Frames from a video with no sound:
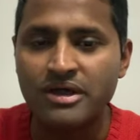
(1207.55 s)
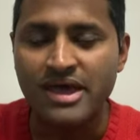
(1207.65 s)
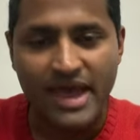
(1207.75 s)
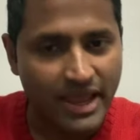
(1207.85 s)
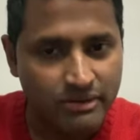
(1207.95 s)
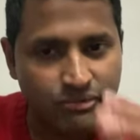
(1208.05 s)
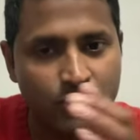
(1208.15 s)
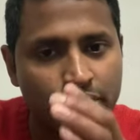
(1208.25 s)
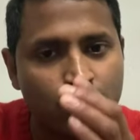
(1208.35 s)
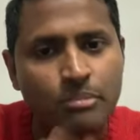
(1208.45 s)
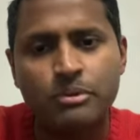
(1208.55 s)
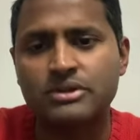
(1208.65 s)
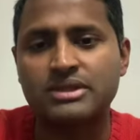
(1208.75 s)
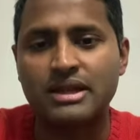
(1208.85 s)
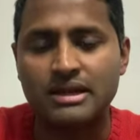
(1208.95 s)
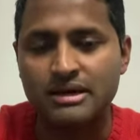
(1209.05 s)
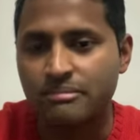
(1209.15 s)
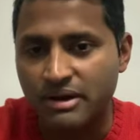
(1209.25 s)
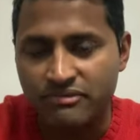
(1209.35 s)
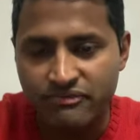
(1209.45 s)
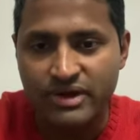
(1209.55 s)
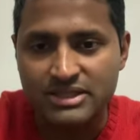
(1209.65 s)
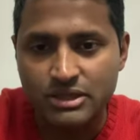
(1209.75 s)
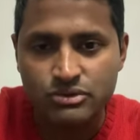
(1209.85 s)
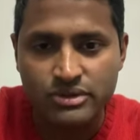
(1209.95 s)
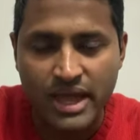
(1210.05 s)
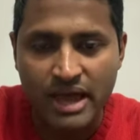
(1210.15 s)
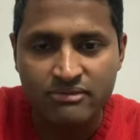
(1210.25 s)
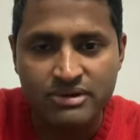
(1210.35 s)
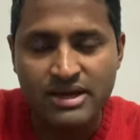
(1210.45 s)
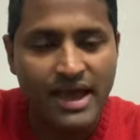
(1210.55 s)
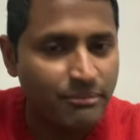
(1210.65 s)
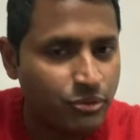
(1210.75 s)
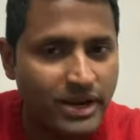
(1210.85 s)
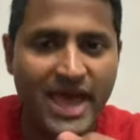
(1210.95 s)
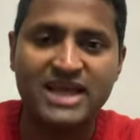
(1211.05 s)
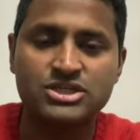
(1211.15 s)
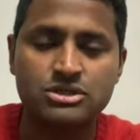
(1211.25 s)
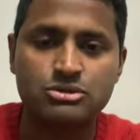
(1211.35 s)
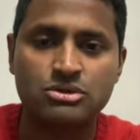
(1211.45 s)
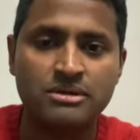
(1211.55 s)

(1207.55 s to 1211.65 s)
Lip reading: And when you put that little bit of faith that you have, put action to it.